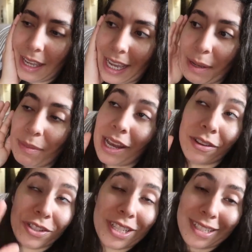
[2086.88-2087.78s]
am
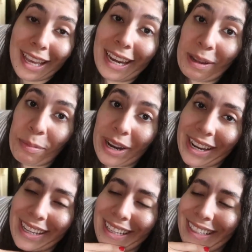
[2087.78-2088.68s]
now just getting a
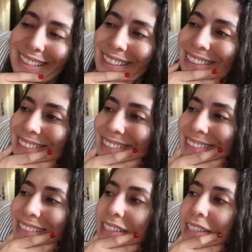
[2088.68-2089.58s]
break.
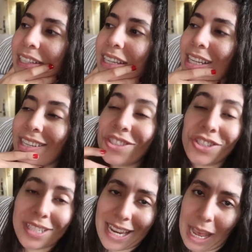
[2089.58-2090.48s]

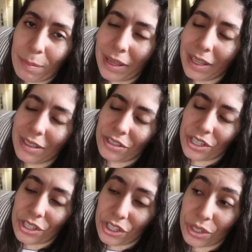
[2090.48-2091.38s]
She's napping.
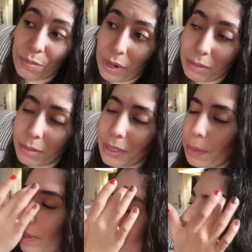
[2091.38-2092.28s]
She should probably
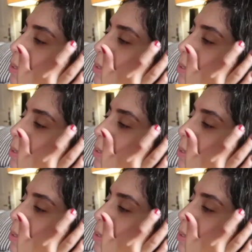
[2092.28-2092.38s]
wake up